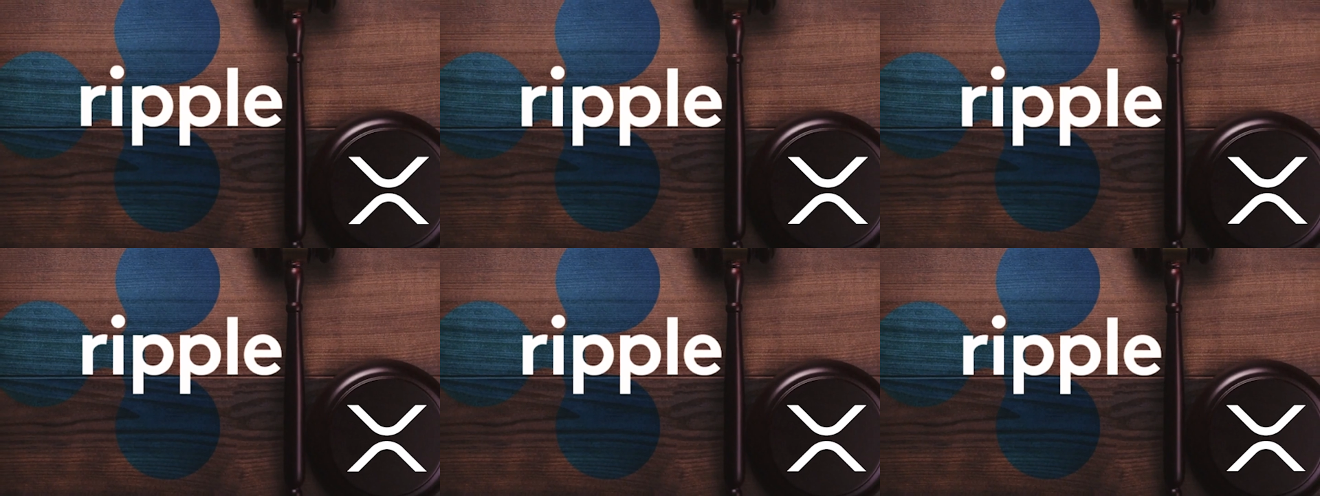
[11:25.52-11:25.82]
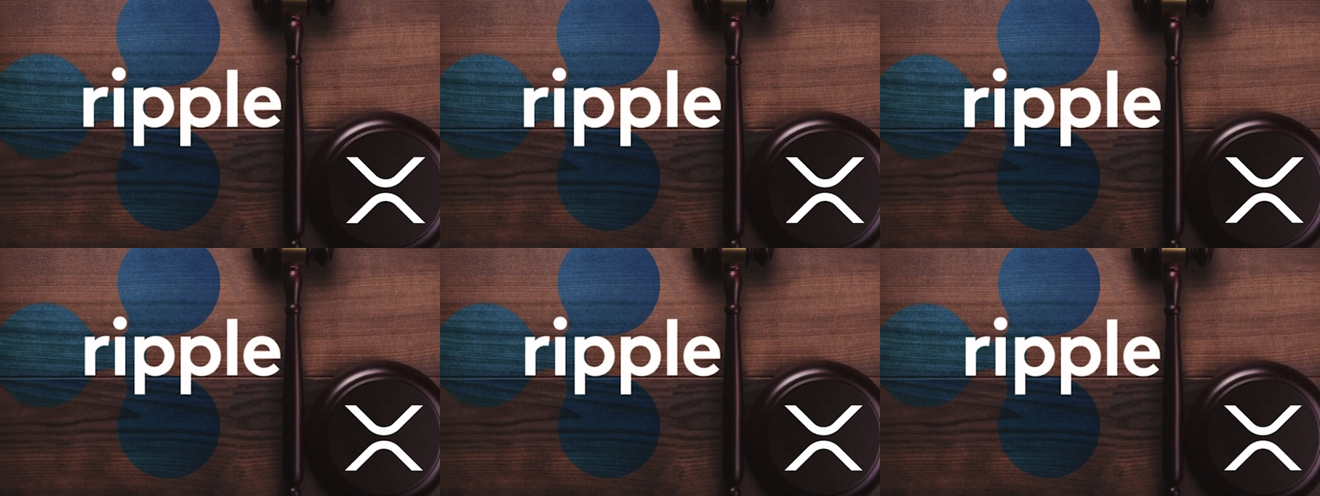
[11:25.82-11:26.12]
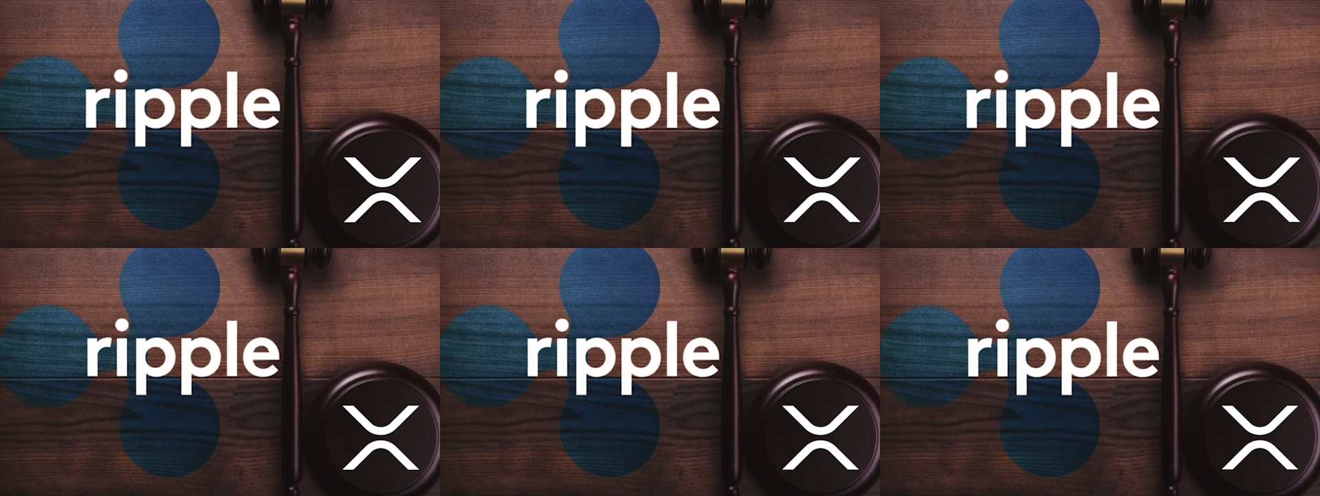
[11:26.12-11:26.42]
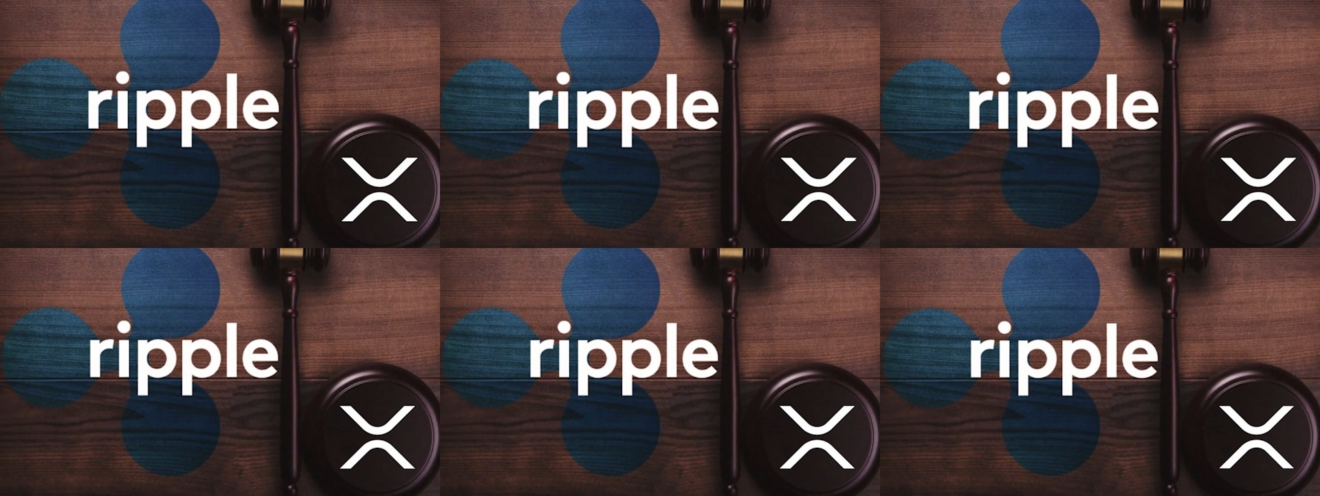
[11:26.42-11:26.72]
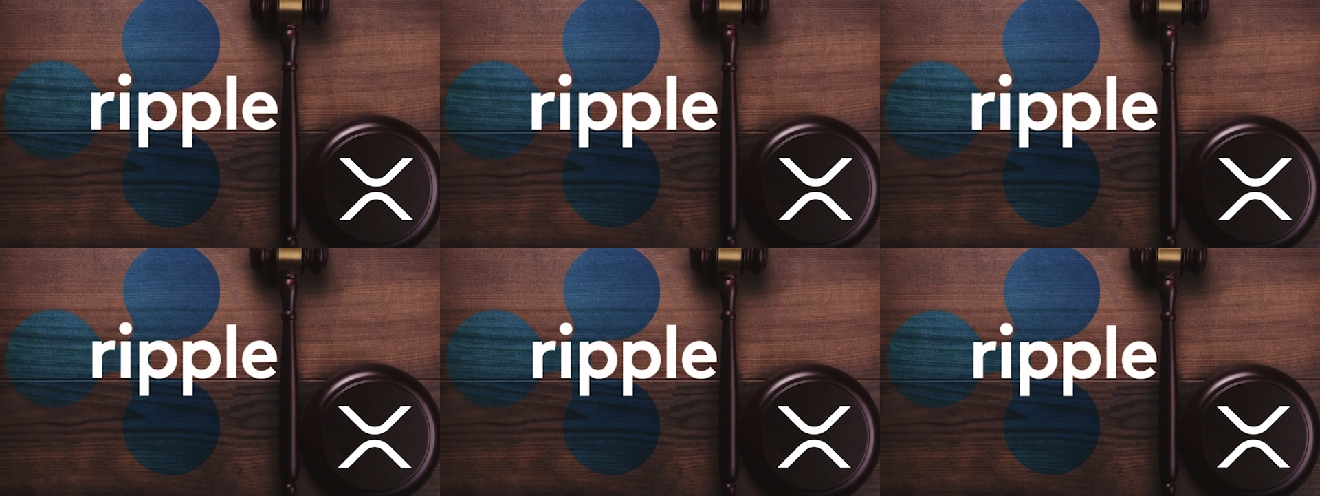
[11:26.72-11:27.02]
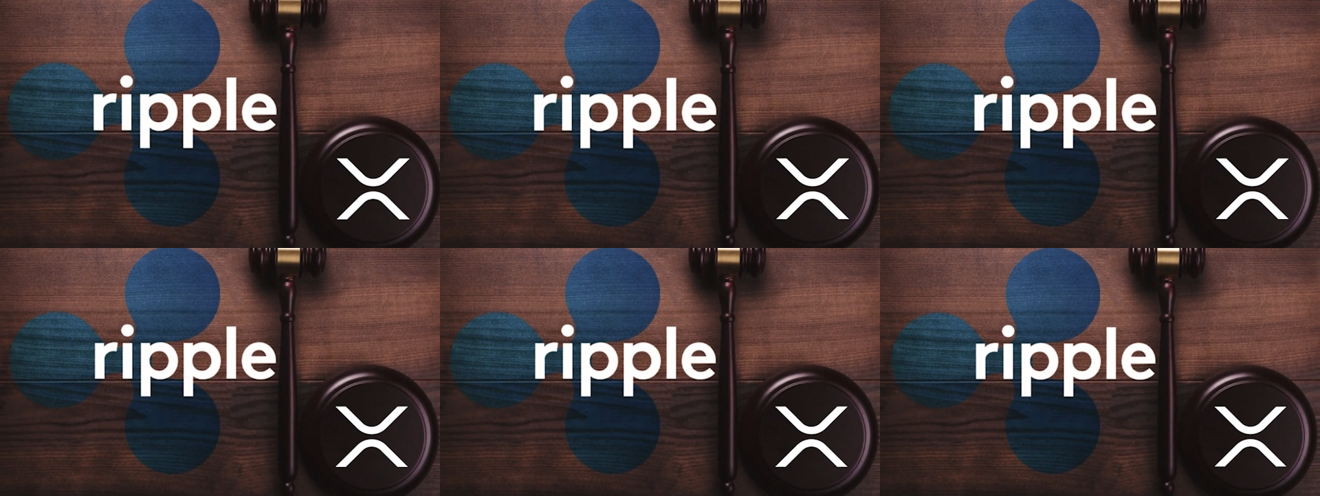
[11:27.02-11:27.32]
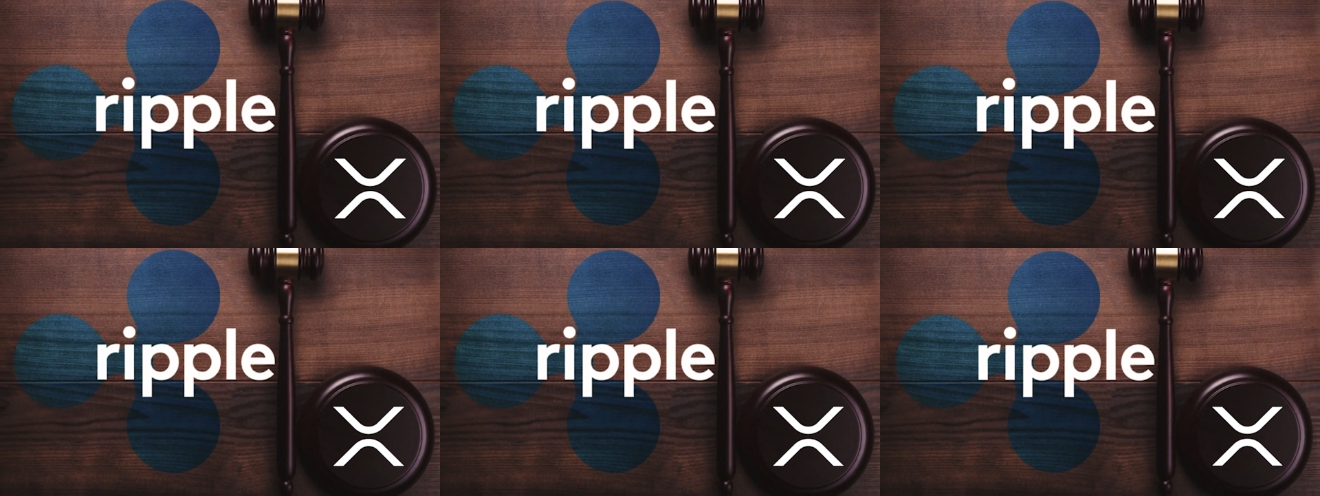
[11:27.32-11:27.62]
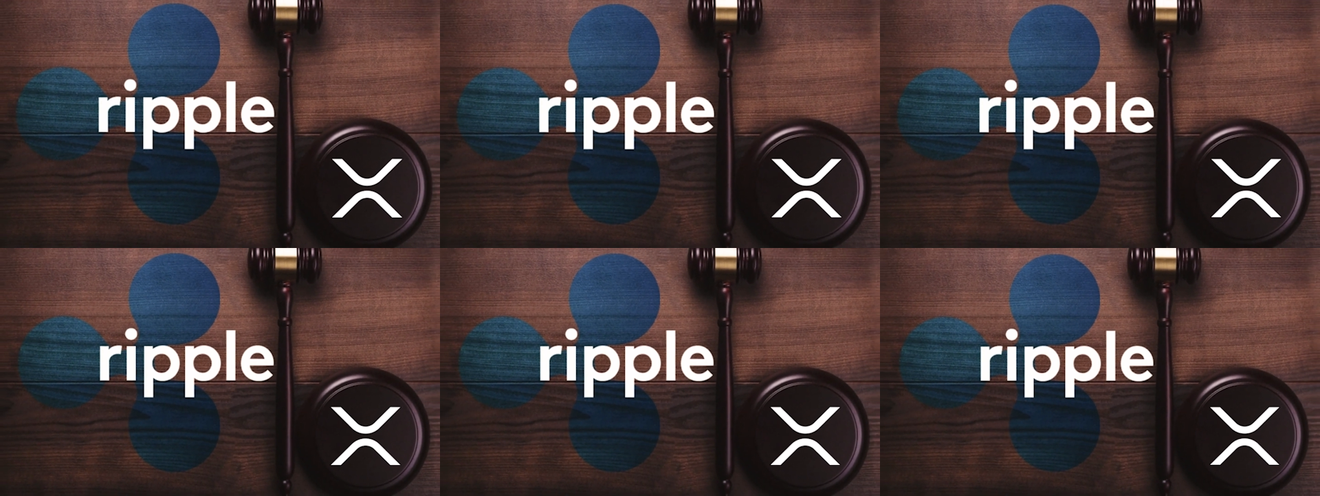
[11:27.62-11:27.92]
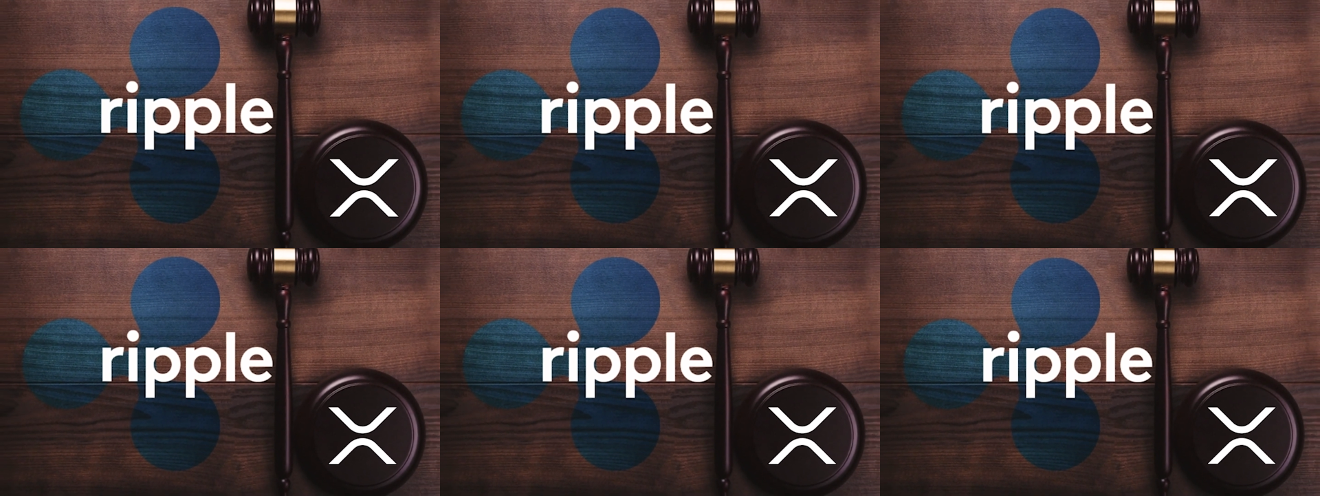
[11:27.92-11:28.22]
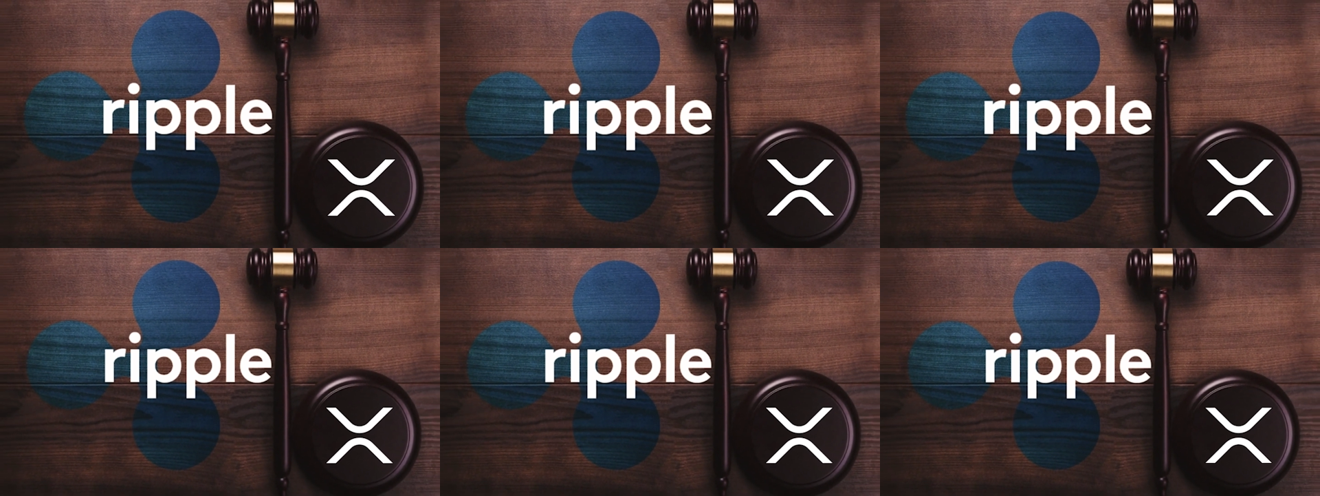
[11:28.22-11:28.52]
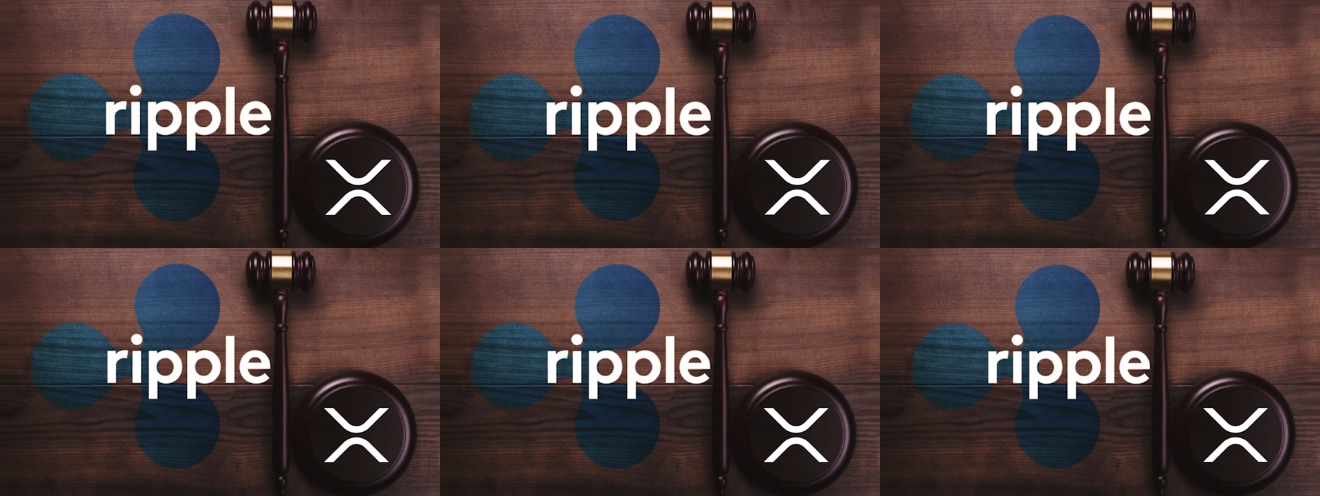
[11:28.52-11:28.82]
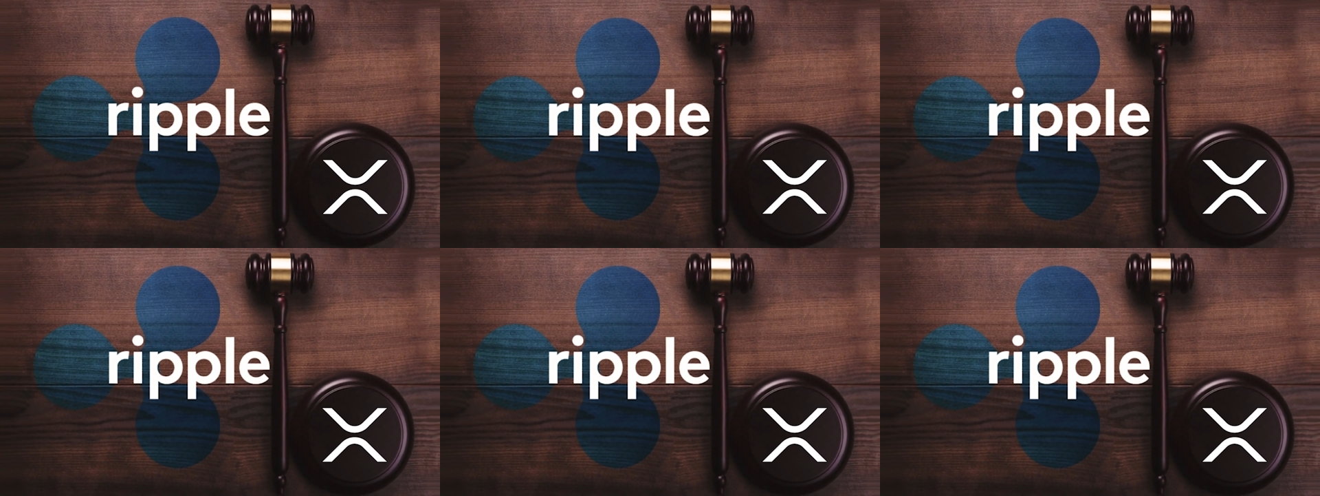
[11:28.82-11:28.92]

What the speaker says: [unreadable: no face in view]